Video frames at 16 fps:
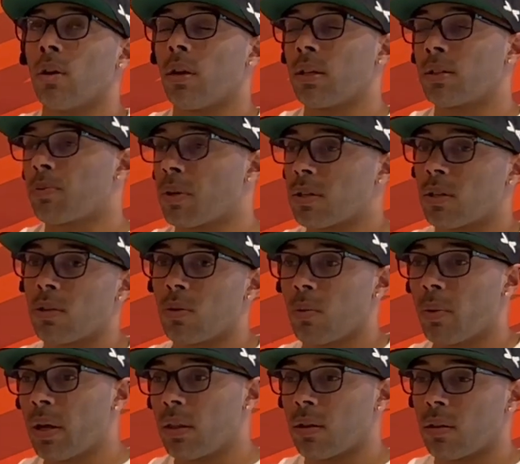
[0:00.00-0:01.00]
especially the
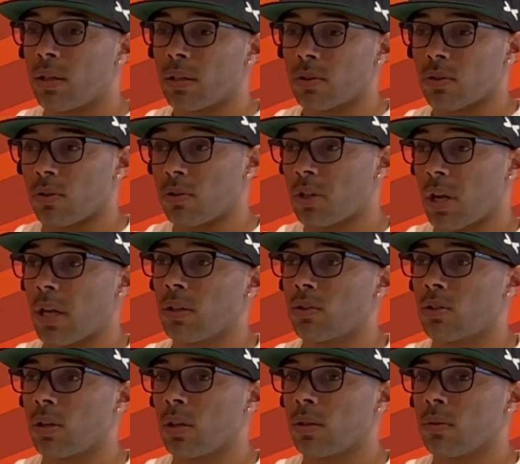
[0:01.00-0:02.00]
way that things are
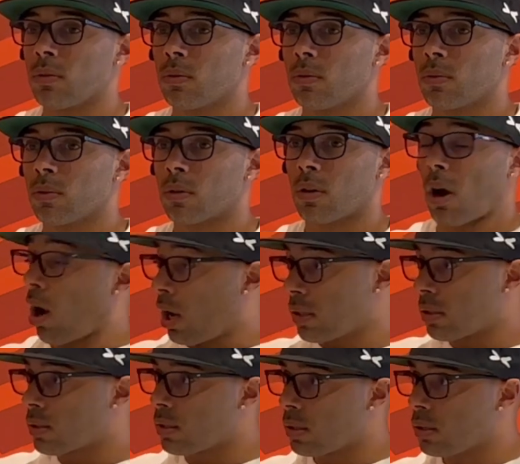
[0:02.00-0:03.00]
changing
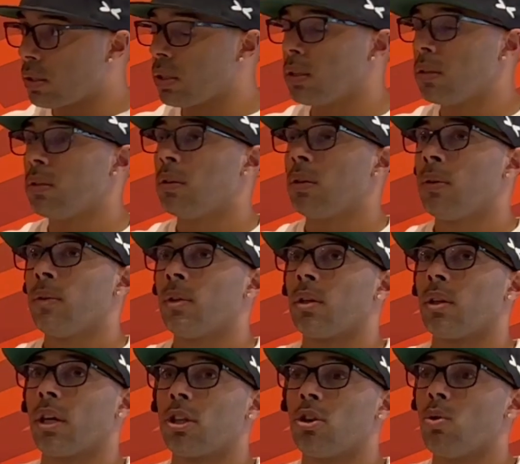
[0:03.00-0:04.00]
constantly. Yeah.
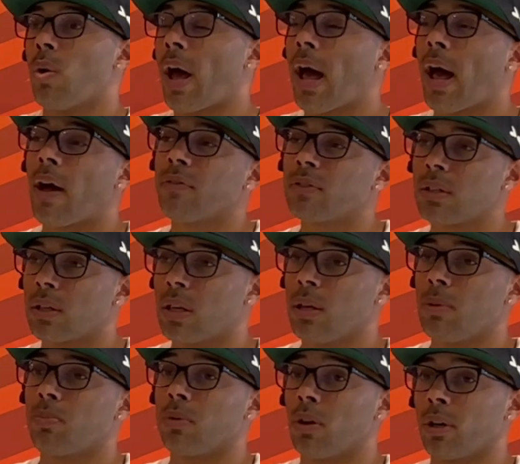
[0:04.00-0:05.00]
Like you have to
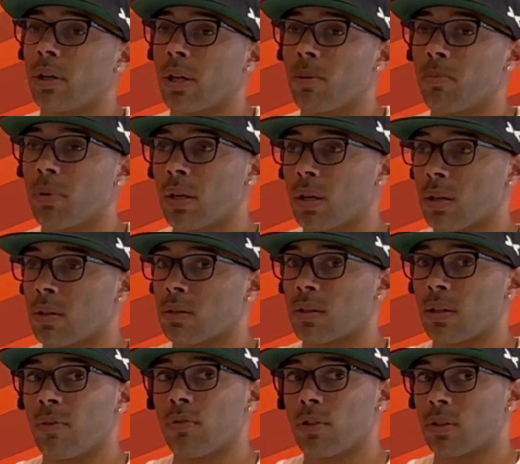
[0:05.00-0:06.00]
keep learning because
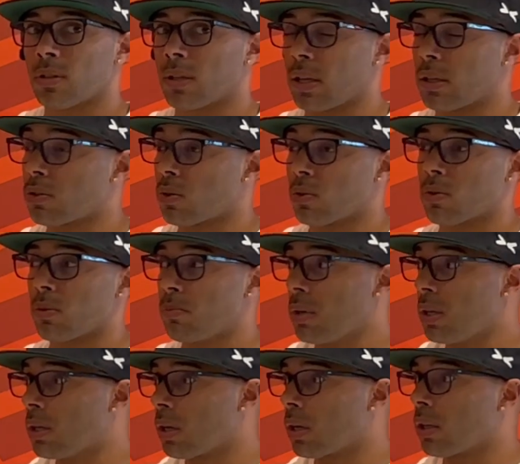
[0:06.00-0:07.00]
even just like social
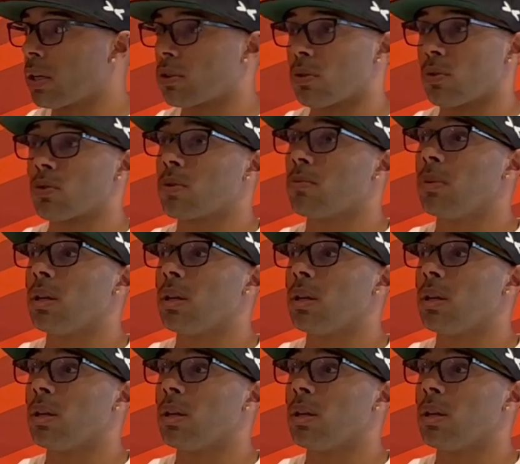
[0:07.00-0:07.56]
media, like social